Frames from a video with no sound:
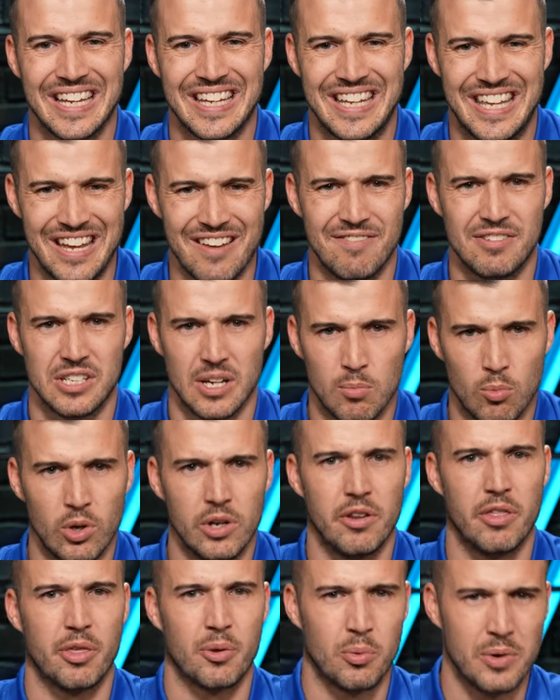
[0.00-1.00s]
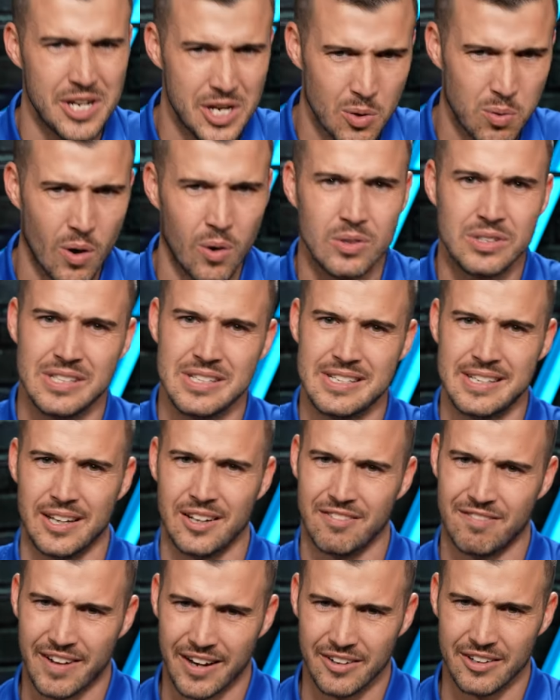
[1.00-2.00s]
give someone 3 quotes and
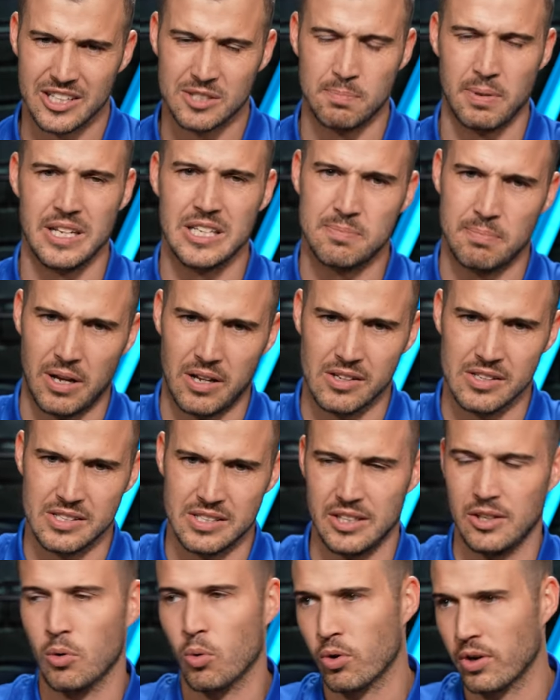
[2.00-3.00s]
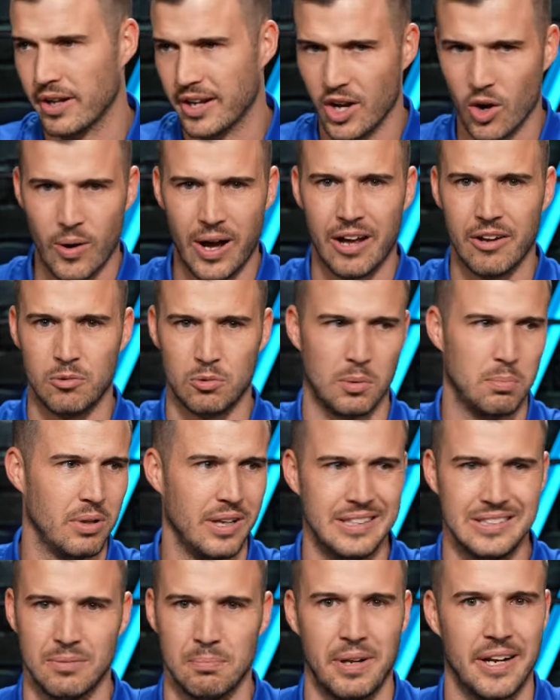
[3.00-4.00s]
sell a final expense policy or to go out and
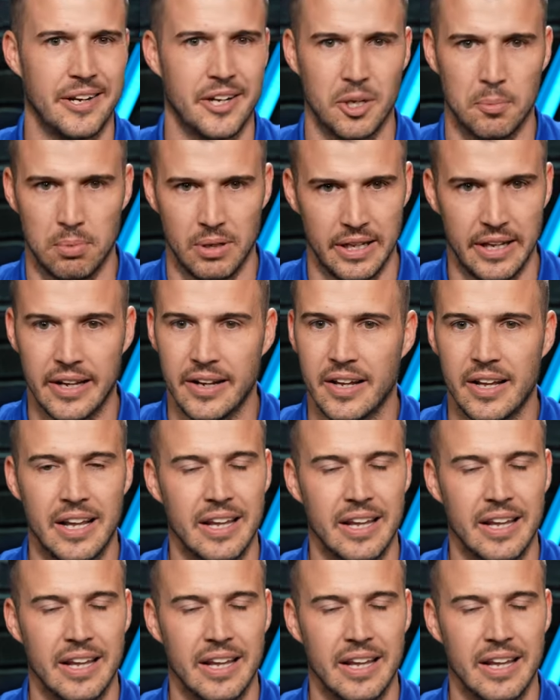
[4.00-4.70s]
replace a Medicare plan.